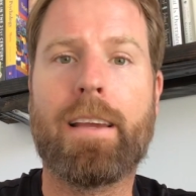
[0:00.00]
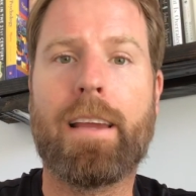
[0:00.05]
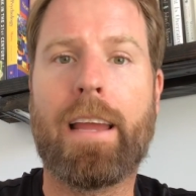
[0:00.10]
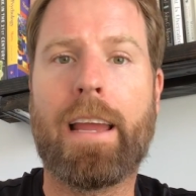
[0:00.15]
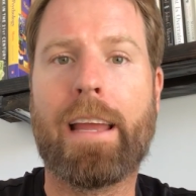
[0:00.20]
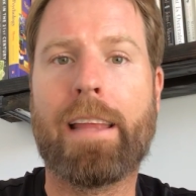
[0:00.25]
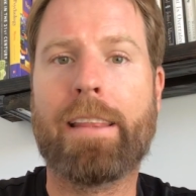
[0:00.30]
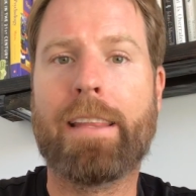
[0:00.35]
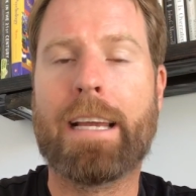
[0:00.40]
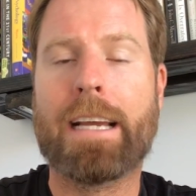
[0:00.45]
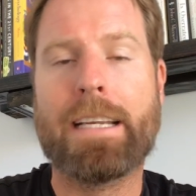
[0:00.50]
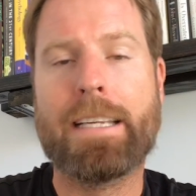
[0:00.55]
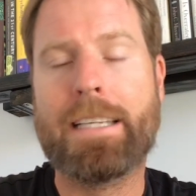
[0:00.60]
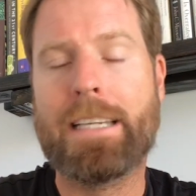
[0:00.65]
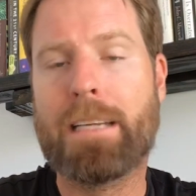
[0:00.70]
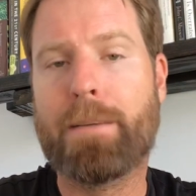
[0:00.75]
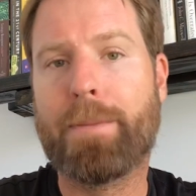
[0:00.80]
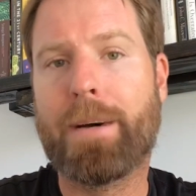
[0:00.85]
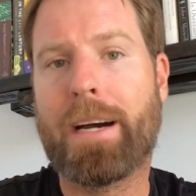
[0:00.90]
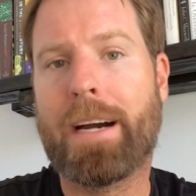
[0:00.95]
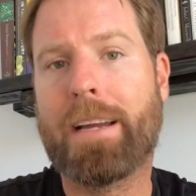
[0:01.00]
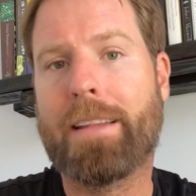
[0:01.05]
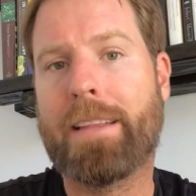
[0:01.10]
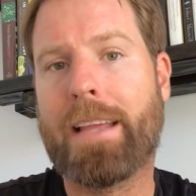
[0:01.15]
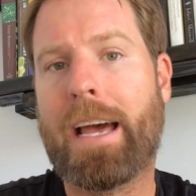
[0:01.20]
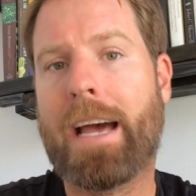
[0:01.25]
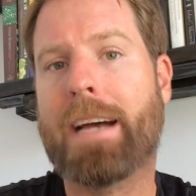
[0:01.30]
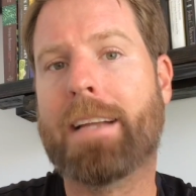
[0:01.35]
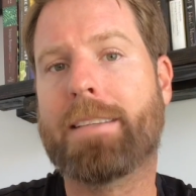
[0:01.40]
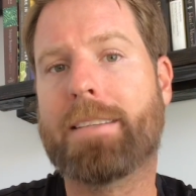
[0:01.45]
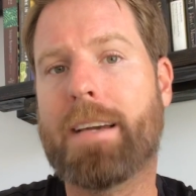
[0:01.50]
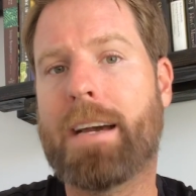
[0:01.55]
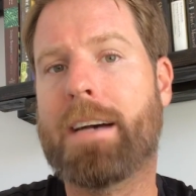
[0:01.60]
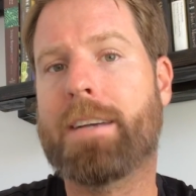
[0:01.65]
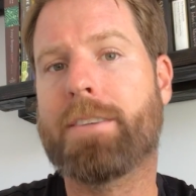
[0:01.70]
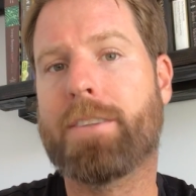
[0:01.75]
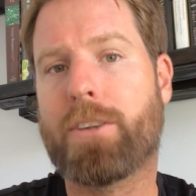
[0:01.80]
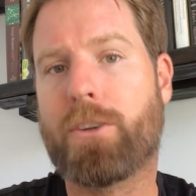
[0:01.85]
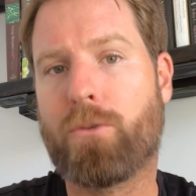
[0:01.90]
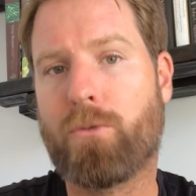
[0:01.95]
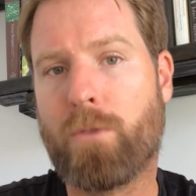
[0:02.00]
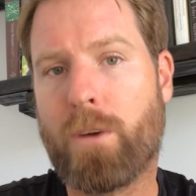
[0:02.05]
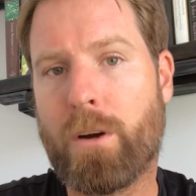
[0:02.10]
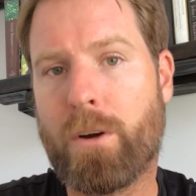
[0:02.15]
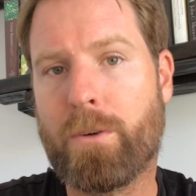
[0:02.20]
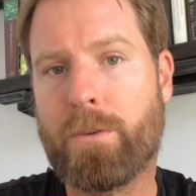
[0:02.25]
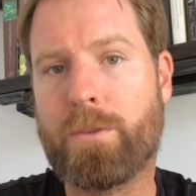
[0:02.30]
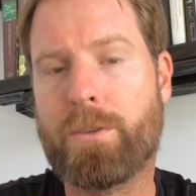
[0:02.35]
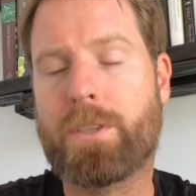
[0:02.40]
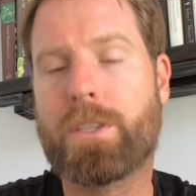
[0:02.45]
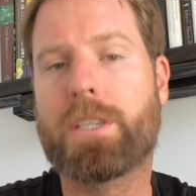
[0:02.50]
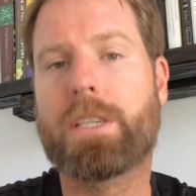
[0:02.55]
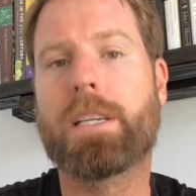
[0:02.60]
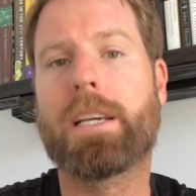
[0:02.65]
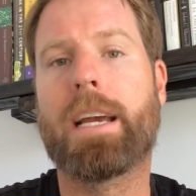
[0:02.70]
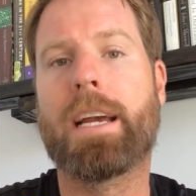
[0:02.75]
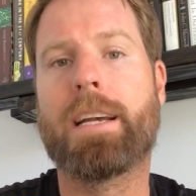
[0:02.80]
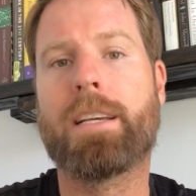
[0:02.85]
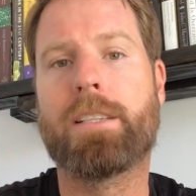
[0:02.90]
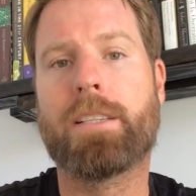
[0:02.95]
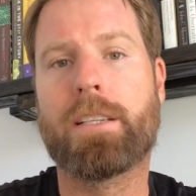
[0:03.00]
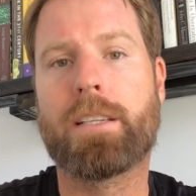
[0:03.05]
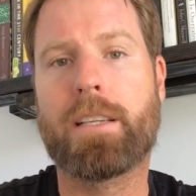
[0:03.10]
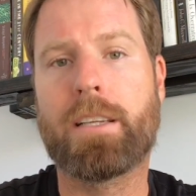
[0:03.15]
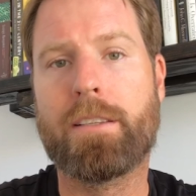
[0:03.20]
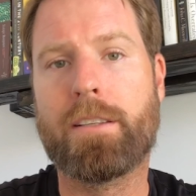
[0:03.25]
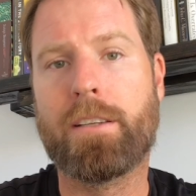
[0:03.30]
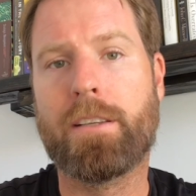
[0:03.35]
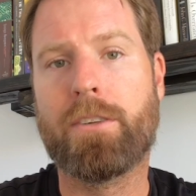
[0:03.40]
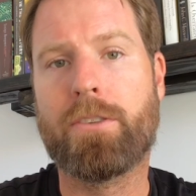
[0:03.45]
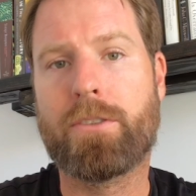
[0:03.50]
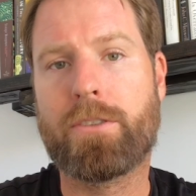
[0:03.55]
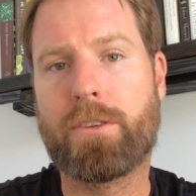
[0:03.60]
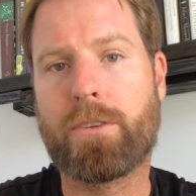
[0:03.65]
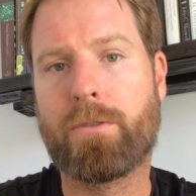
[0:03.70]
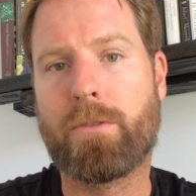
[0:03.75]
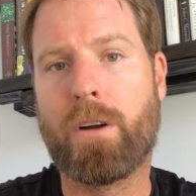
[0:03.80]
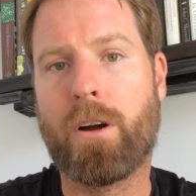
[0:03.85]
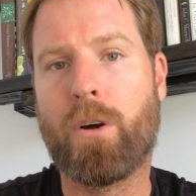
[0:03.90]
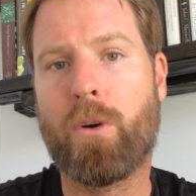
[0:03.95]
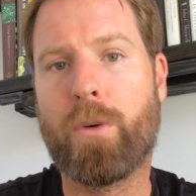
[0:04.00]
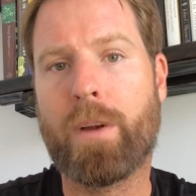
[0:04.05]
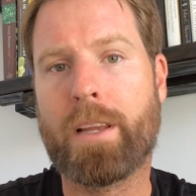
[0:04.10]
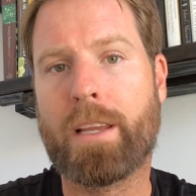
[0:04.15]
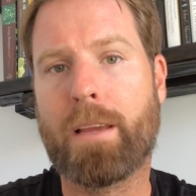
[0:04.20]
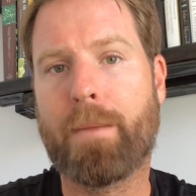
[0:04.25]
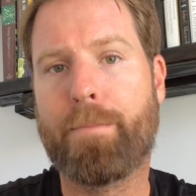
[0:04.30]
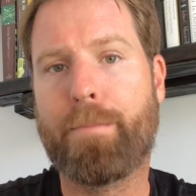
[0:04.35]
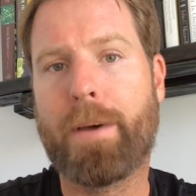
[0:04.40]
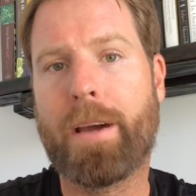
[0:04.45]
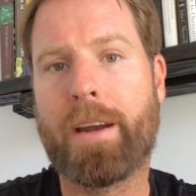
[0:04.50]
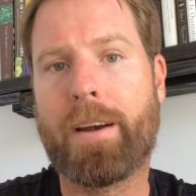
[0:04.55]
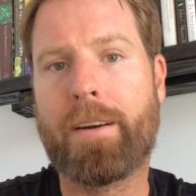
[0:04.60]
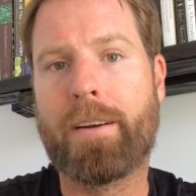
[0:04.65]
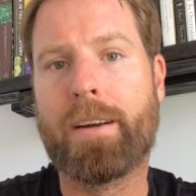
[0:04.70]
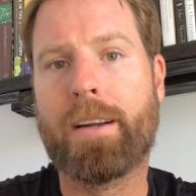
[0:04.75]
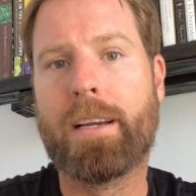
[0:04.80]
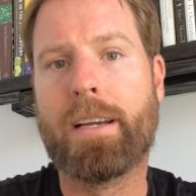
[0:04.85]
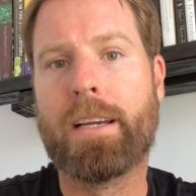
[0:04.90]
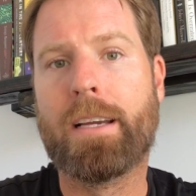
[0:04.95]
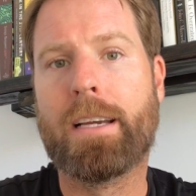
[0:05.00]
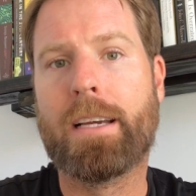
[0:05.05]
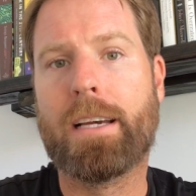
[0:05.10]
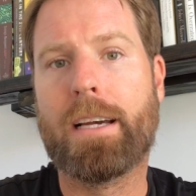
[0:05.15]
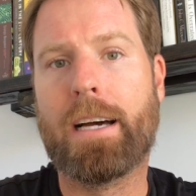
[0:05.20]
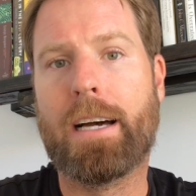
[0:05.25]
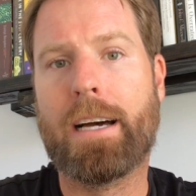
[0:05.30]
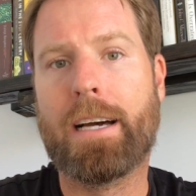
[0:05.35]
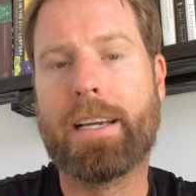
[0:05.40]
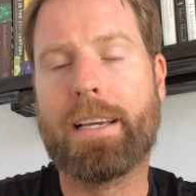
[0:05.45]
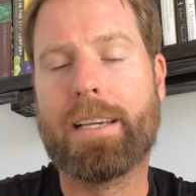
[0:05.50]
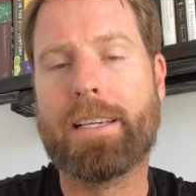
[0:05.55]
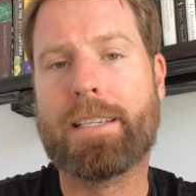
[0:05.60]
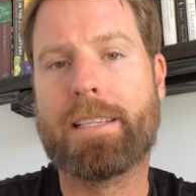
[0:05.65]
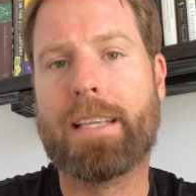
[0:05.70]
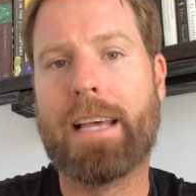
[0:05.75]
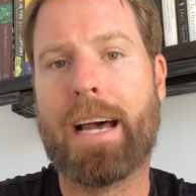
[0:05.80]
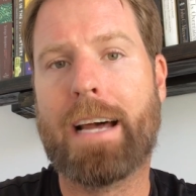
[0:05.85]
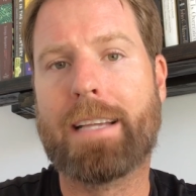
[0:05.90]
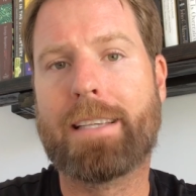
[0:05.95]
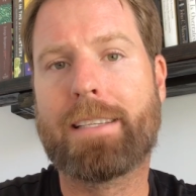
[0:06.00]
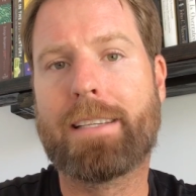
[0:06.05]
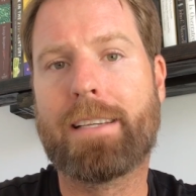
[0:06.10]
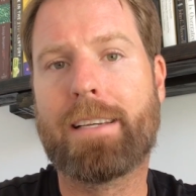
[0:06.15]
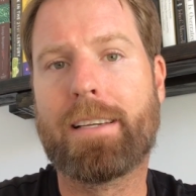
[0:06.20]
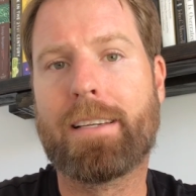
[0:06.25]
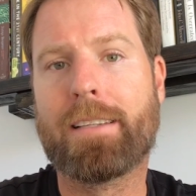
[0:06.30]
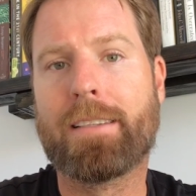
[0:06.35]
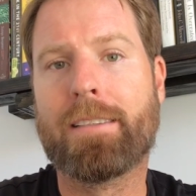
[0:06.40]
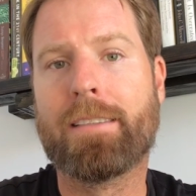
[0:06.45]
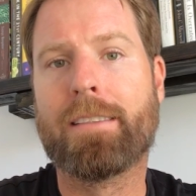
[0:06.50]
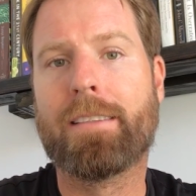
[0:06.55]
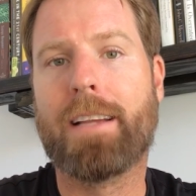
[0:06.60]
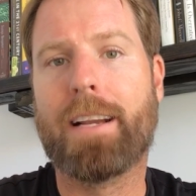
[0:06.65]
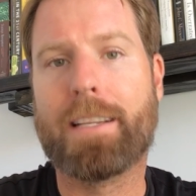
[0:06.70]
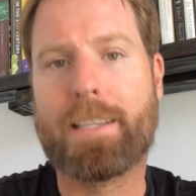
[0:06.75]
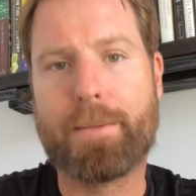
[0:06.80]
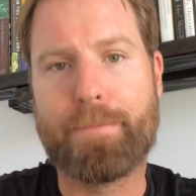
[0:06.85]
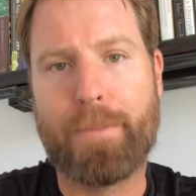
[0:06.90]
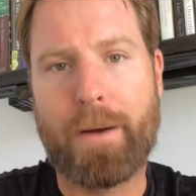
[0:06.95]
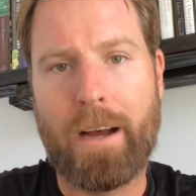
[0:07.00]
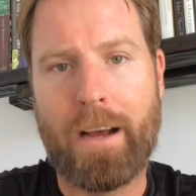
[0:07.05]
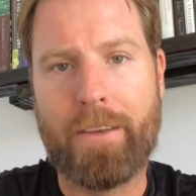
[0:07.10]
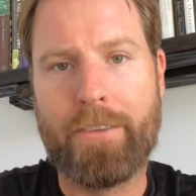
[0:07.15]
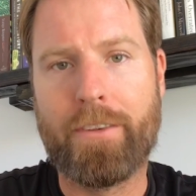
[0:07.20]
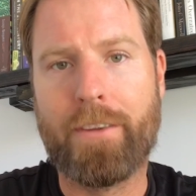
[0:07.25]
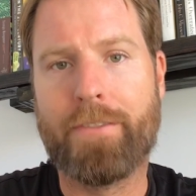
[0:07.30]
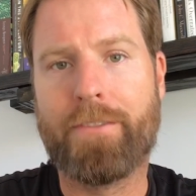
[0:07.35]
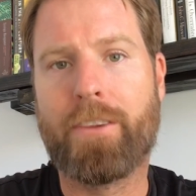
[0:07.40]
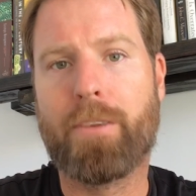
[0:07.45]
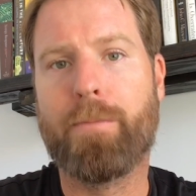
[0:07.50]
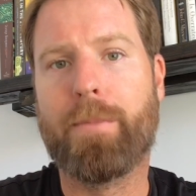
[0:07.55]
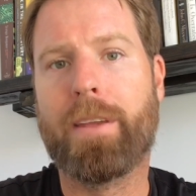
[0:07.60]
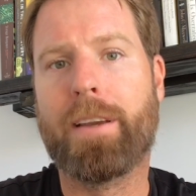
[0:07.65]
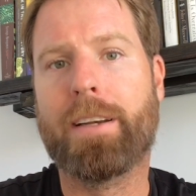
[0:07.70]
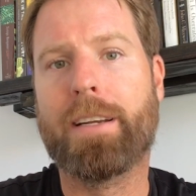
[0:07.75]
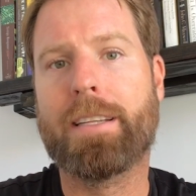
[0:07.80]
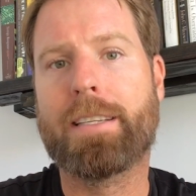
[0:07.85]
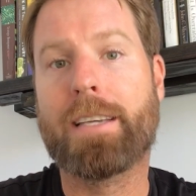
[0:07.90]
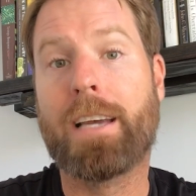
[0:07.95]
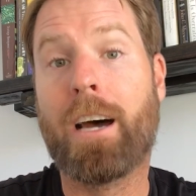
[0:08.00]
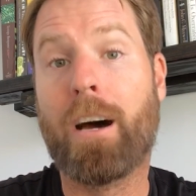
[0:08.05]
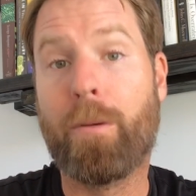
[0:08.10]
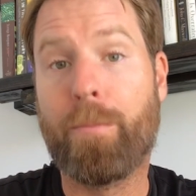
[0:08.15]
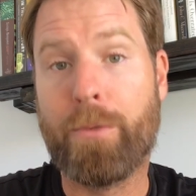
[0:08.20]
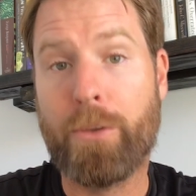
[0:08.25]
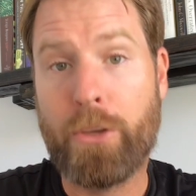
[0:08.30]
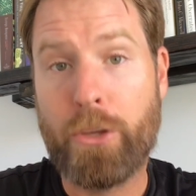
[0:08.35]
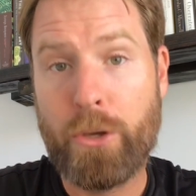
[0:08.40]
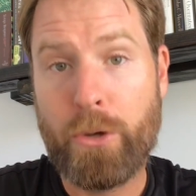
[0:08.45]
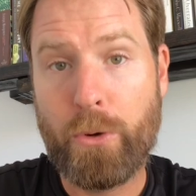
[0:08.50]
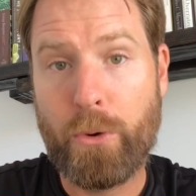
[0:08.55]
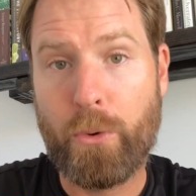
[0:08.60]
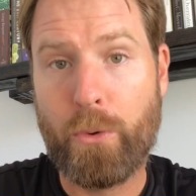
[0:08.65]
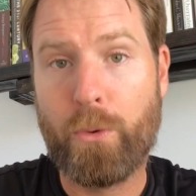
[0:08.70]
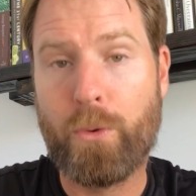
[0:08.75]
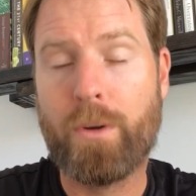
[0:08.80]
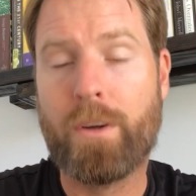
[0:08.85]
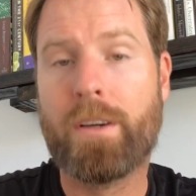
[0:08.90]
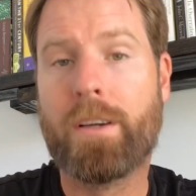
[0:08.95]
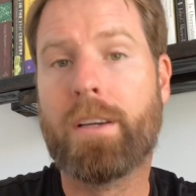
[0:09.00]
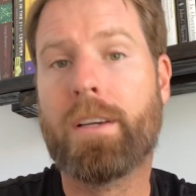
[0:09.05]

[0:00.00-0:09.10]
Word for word: And the idea behind that, as it grows, as it continues to grow and get better, uh, is that it's a positive community to help you